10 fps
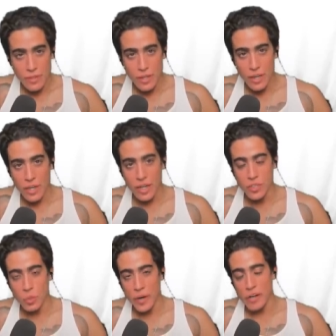it,
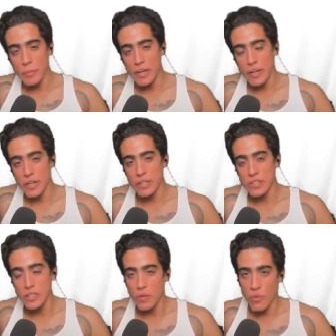it's weird because
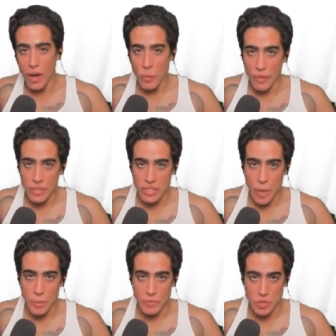you know, following this
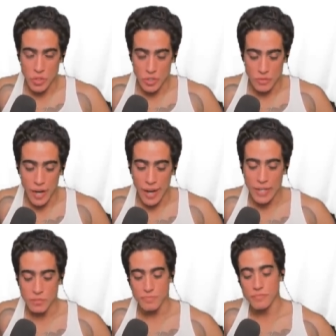type of restrictive
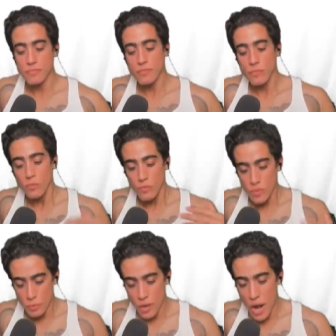diet,
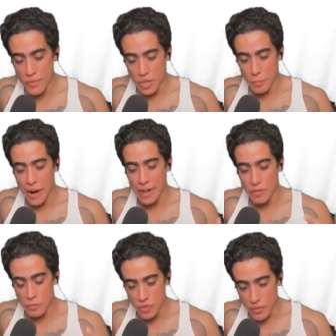depriving your body
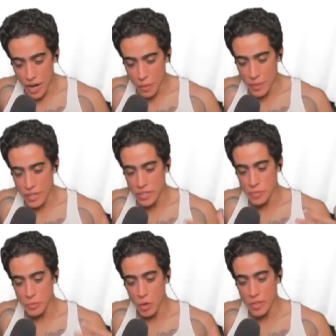of B vitamins,
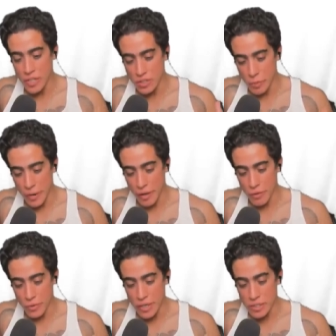proteins, omega
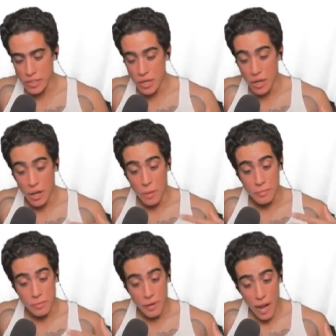threes,
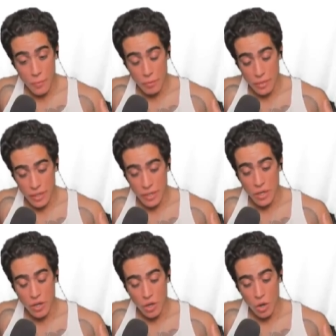probably
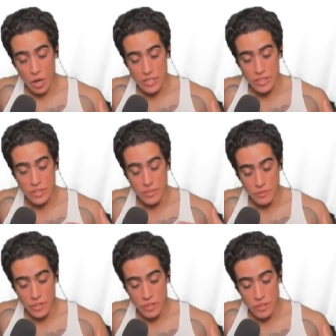causes
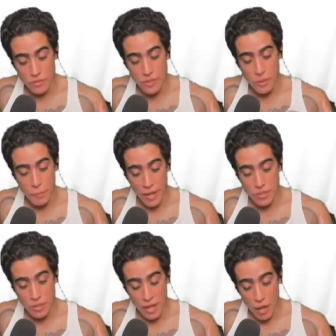severe, severe
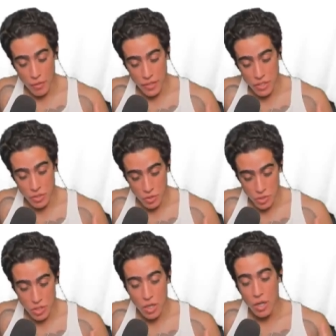mental health issues